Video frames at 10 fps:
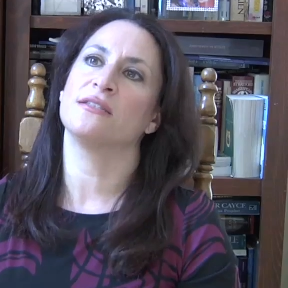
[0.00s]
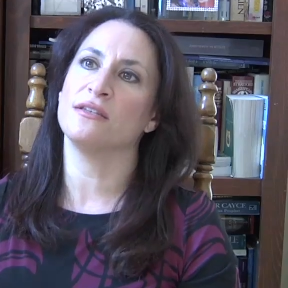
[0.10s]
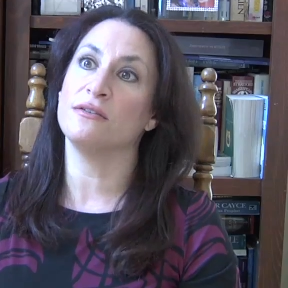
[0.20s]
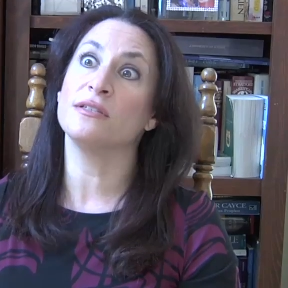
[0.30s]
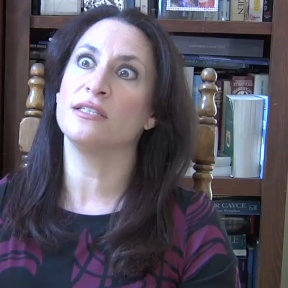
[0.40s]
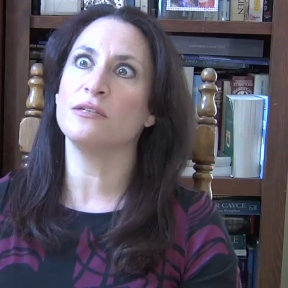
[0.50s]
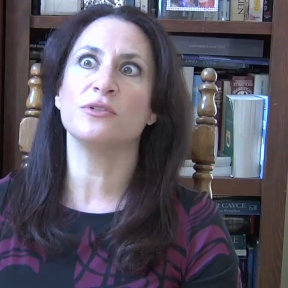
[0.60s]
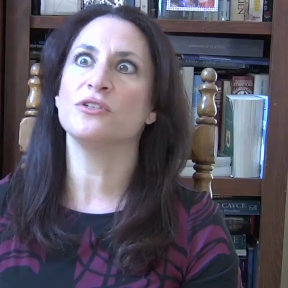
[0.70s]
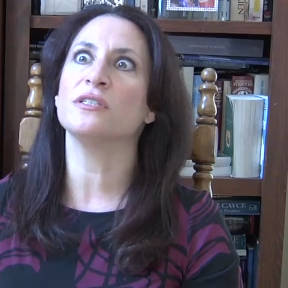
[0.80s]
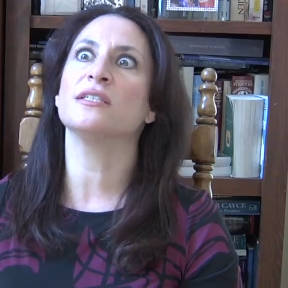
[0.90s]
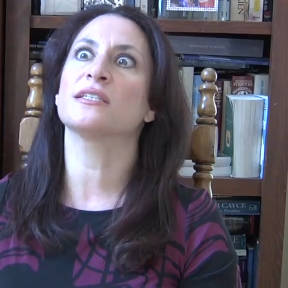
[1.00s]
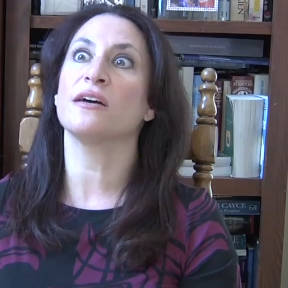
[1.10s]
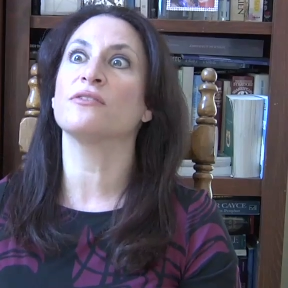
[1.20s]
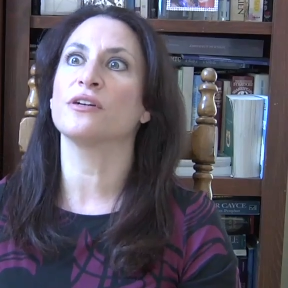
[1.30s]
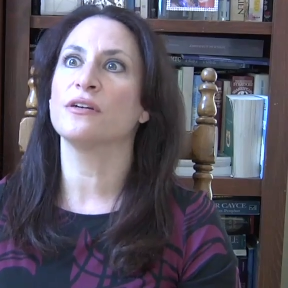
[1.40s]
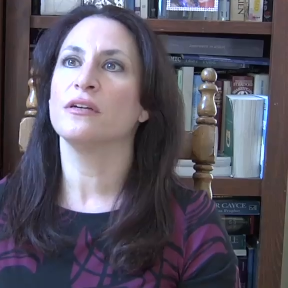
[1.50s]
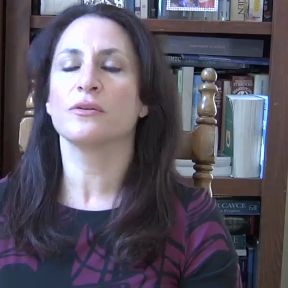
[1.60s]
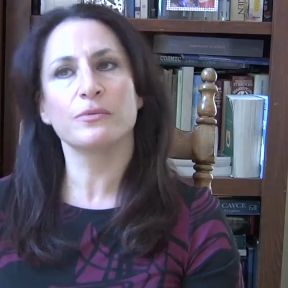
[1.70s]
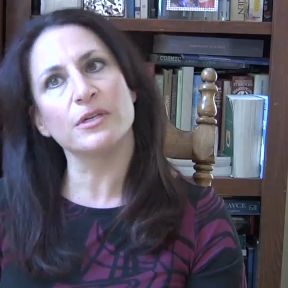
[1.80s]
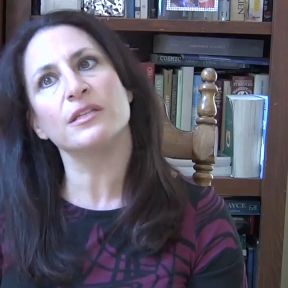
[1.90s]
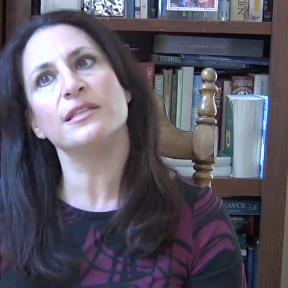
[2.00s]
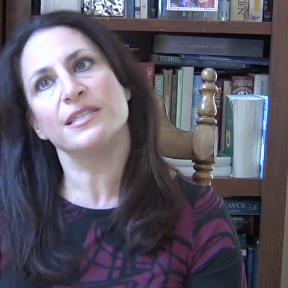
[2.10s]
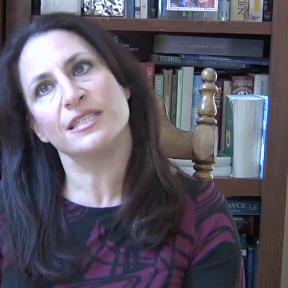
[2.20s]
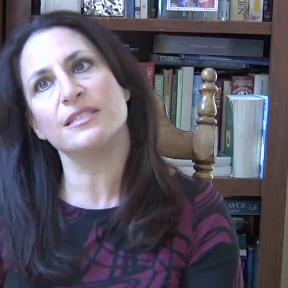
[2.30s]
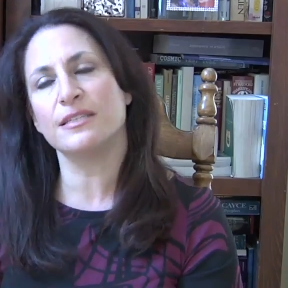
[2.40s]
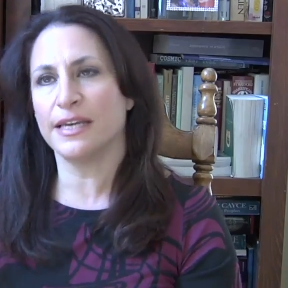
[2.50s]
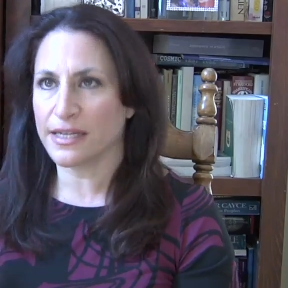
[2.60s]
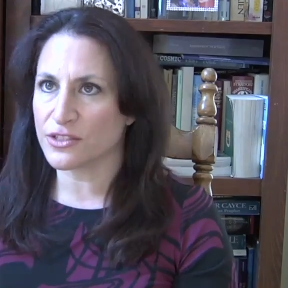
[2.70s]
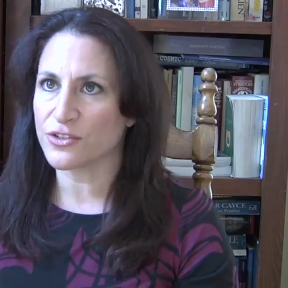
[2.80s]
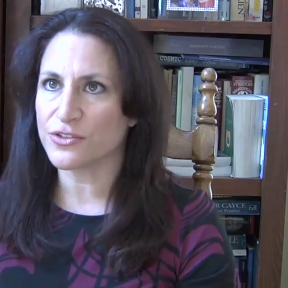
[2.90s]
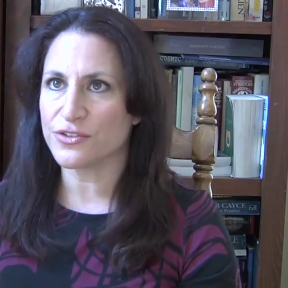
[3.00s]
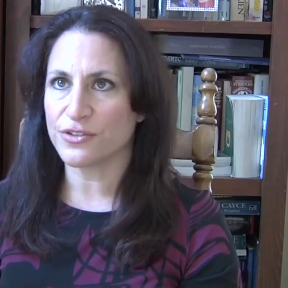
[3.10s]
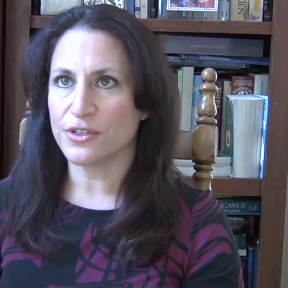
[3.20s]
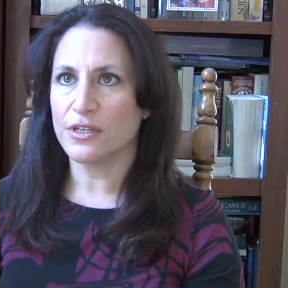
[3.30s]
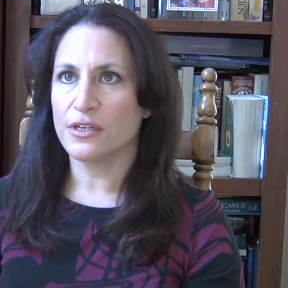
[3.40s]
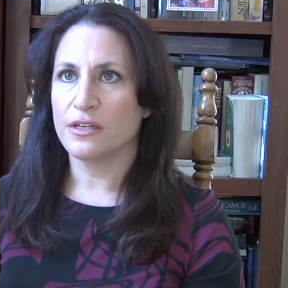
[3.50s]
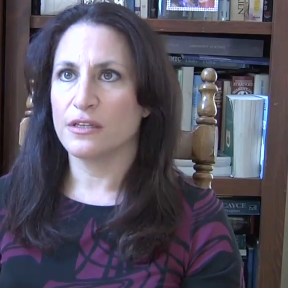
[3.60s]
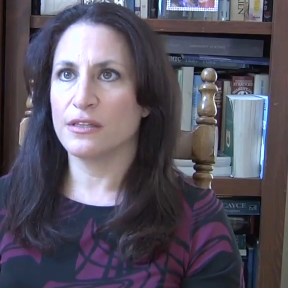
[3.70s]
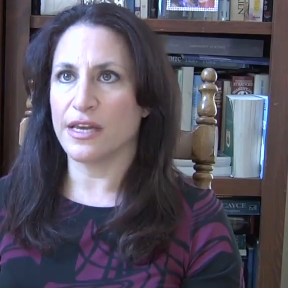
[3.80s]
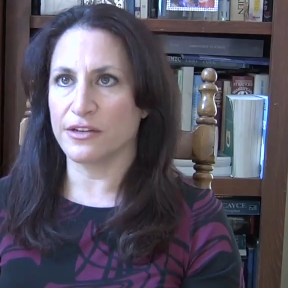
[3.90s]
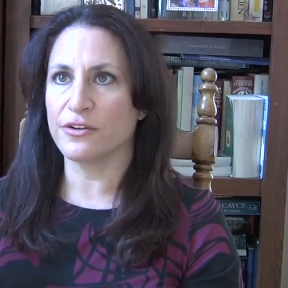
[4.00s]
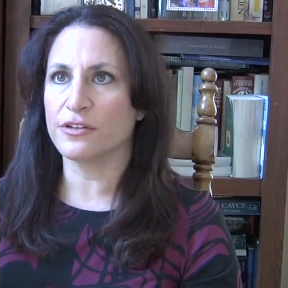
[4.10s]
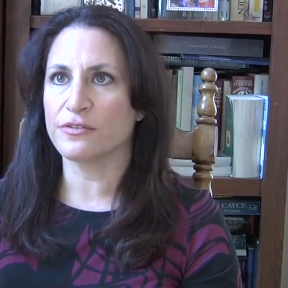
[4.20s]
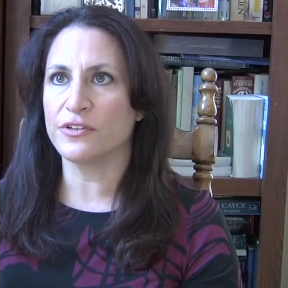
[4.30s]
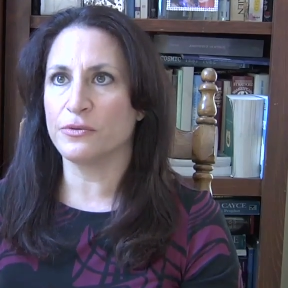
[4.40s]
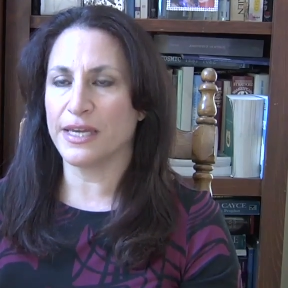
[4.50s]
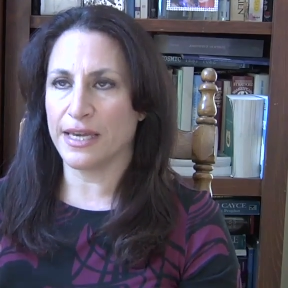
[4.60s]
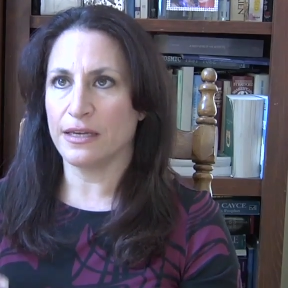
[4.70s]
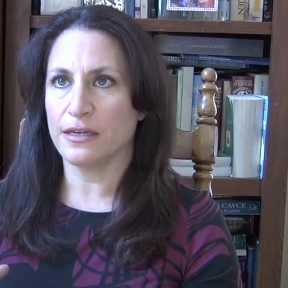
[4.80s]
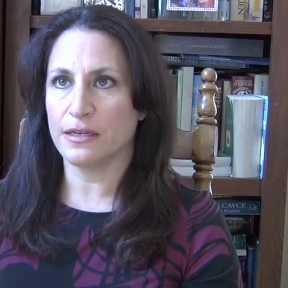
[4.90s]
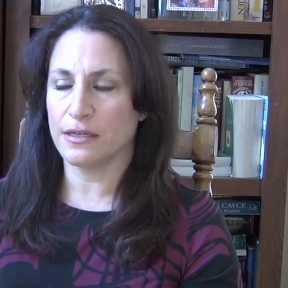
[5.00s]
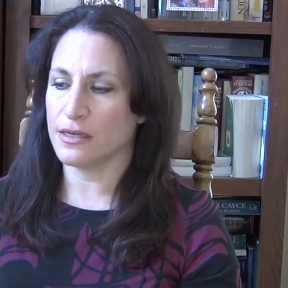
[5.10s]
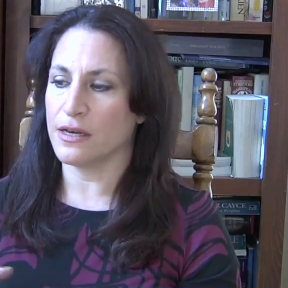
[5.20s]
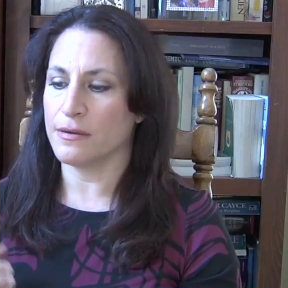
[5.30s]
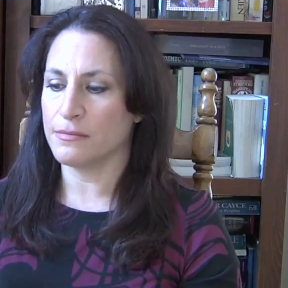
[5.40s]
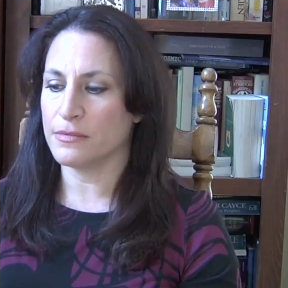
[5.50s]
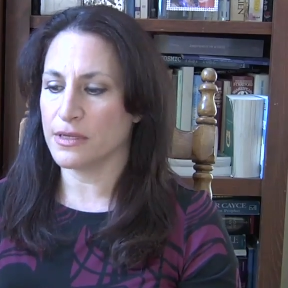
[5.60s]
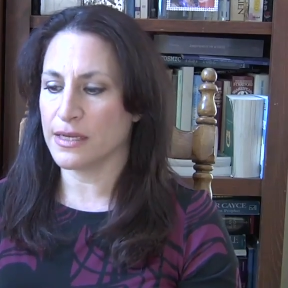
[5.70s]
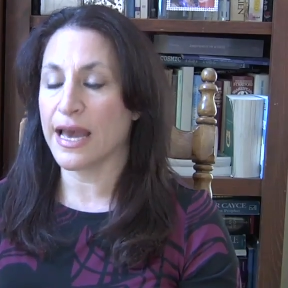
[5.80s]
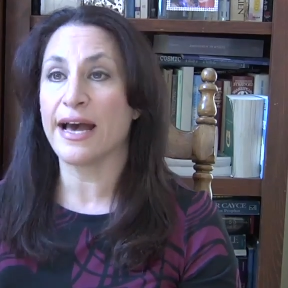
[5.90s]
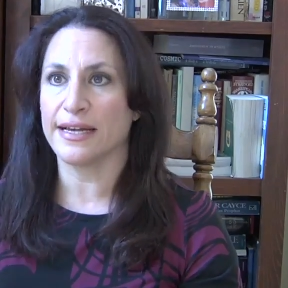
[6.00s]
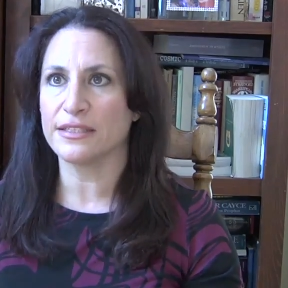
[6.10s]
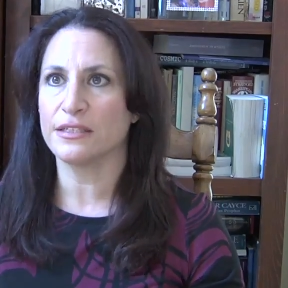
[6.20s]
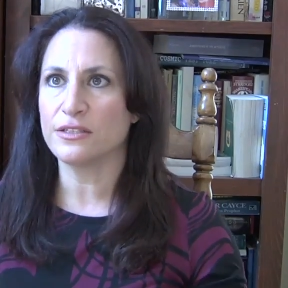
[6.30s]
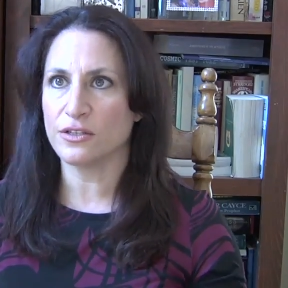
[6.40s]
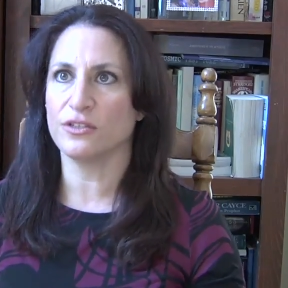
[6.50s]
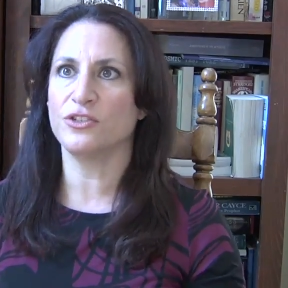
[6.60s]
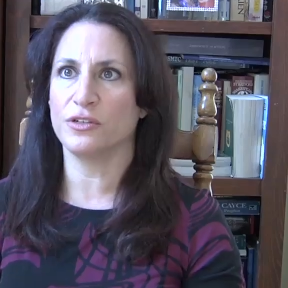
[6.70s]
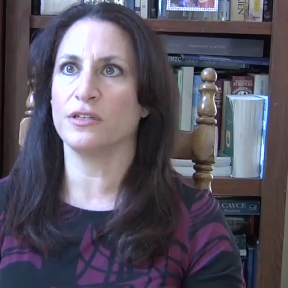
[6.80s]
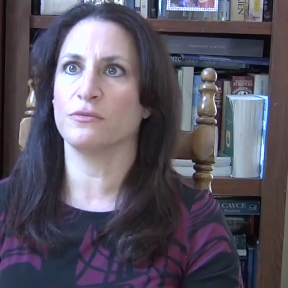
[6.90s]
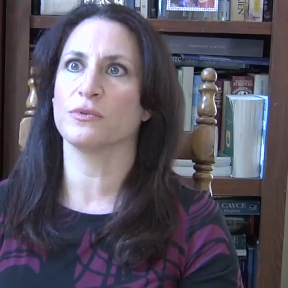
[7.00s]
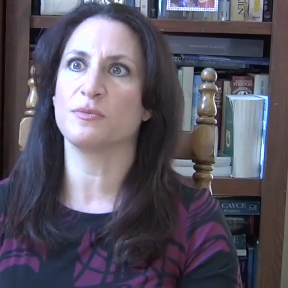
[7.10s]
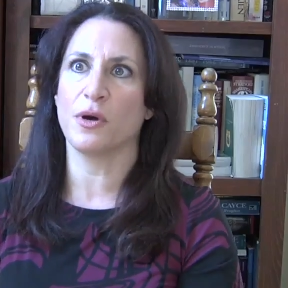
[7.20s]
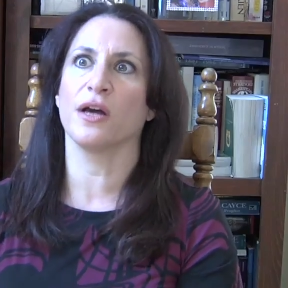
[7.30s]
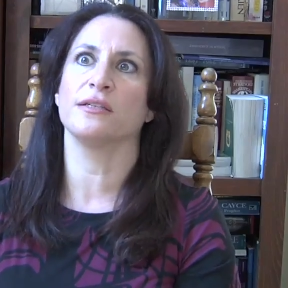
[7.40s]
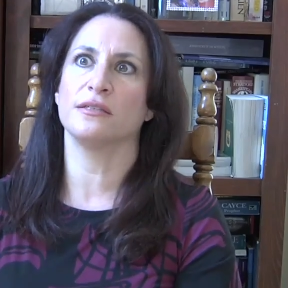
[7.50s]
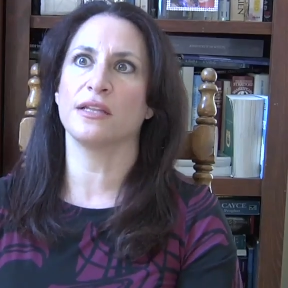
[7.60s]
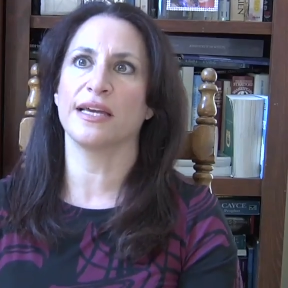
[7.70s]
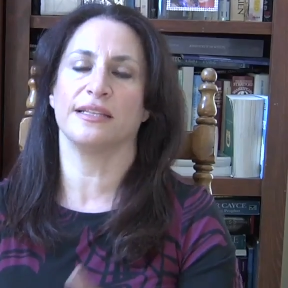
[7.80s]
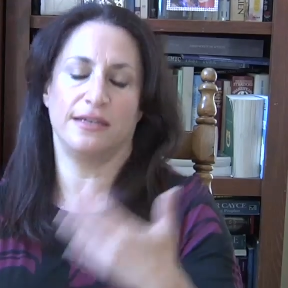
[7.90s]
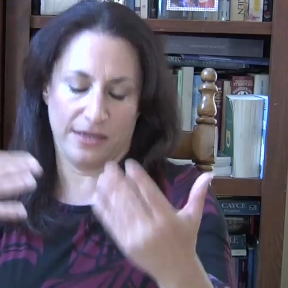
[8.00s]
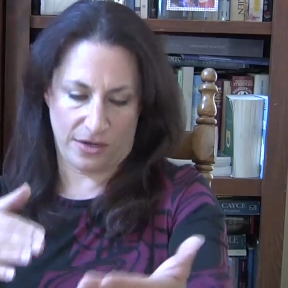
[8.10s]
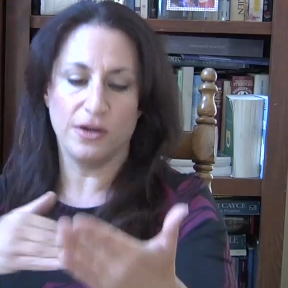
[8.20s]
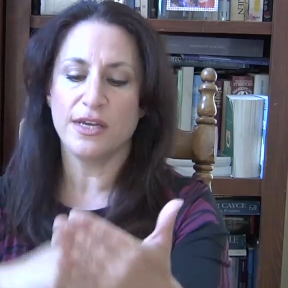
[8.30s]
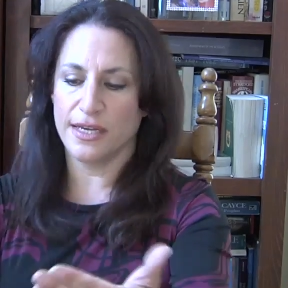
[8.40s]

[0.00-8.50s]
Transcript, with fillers: so that you can see what you can discover. Really listen to the answers that your interviewee um, has so that you can respond likely, you know,